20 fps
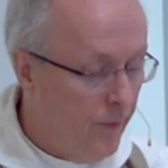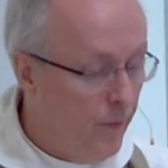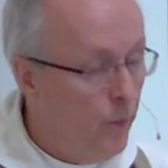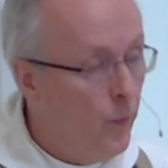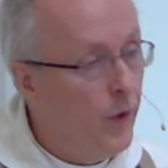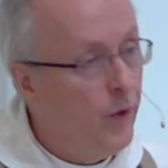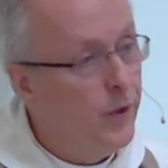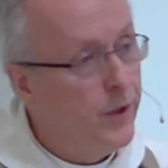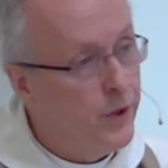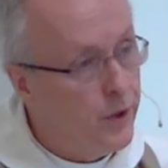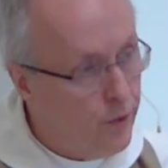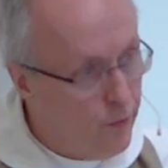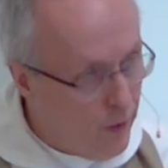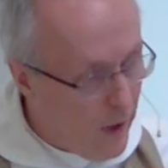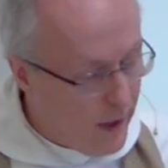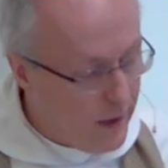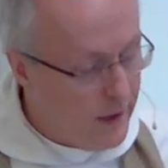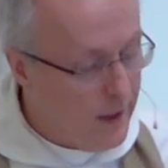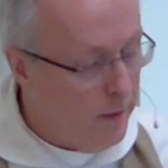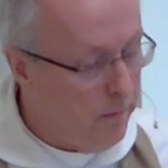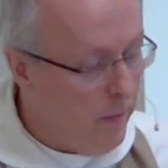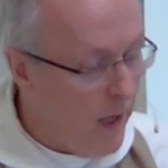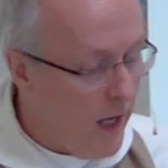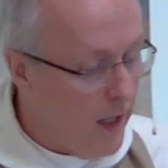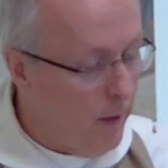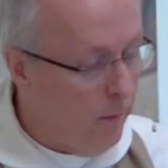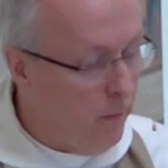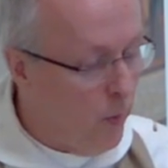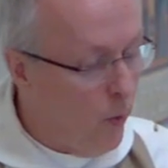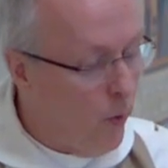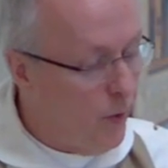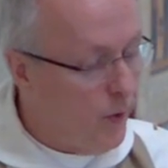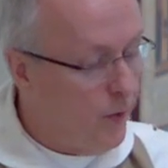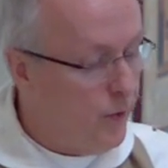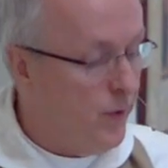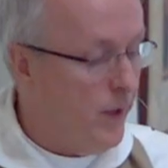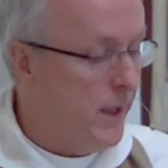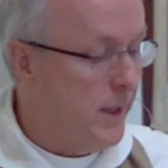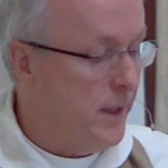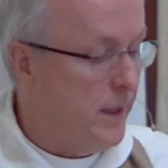We're instructed by the Board of
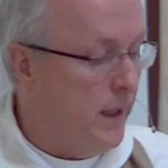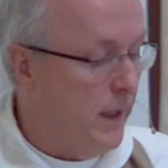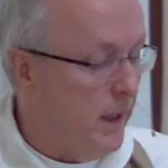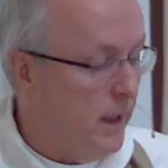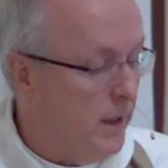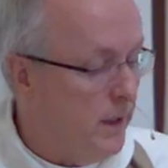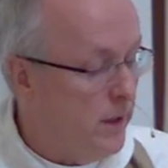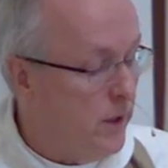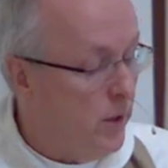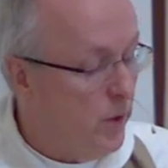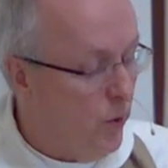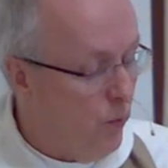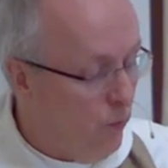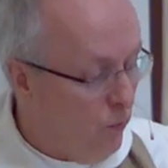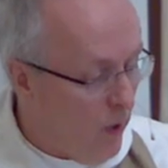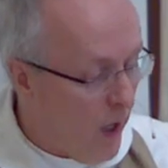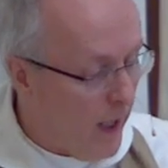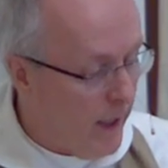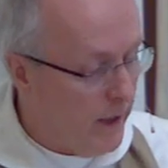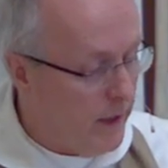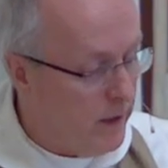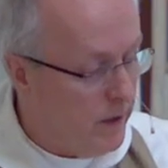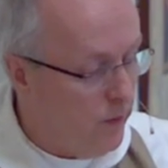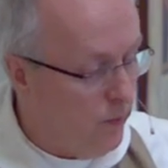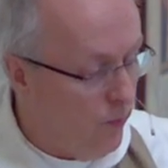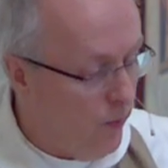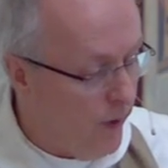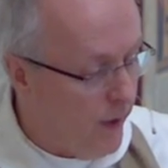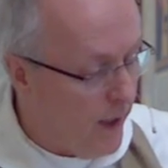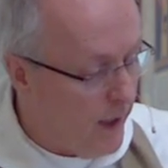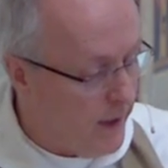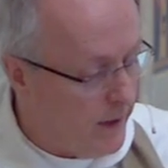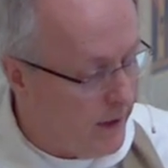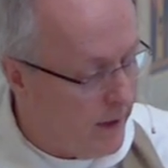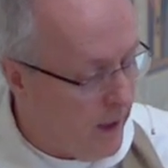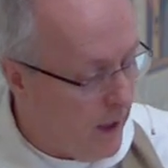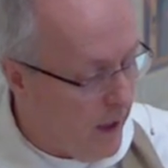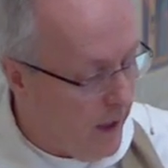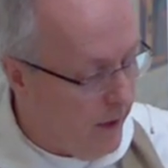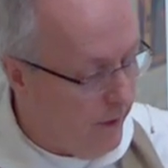Trustees to do right with our
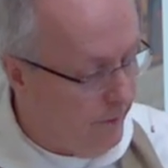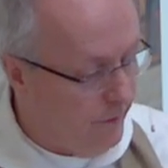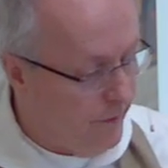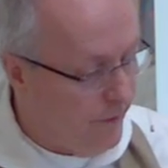staff.